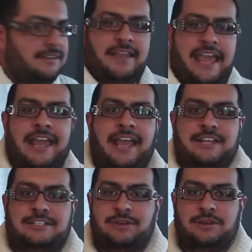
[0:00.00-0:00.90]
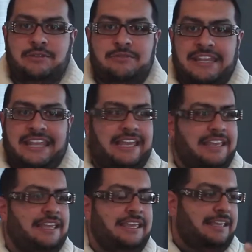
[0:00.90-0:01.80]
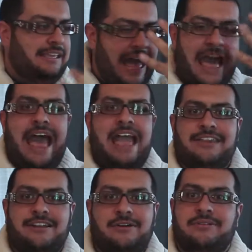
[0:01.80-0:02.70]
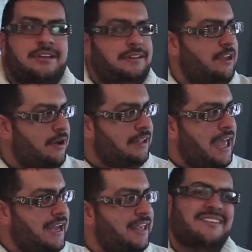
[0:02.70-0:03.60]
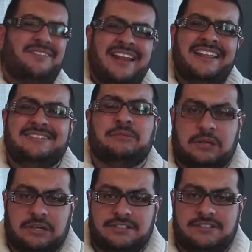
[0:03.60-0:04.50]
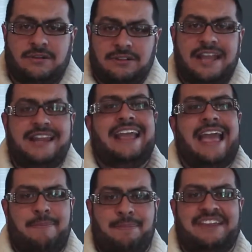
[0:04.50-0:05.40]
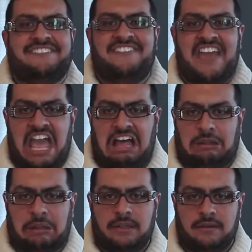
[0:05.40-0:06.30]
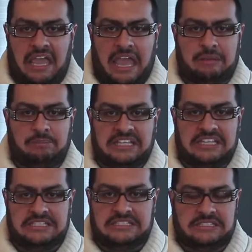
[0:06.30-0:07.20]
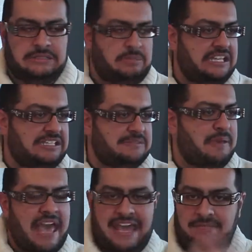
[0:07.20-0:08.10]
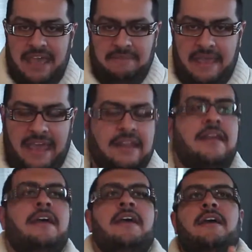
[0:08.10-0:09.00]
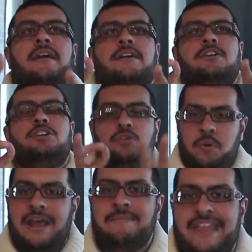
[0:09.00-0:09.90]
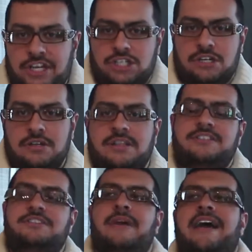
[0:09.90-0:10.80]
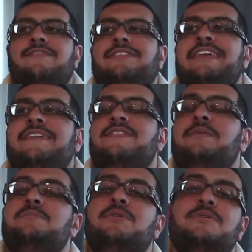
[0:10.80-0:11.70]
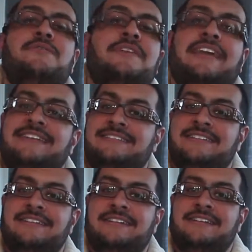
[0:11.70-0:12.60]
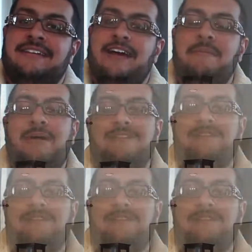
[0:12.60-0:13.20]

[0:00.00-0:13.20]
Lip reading: Okay, so really, you know, no lighting, the lighting's the worst. No lighting, epic fail, okay? Please, bad. You want to make sure that you have the perfect amount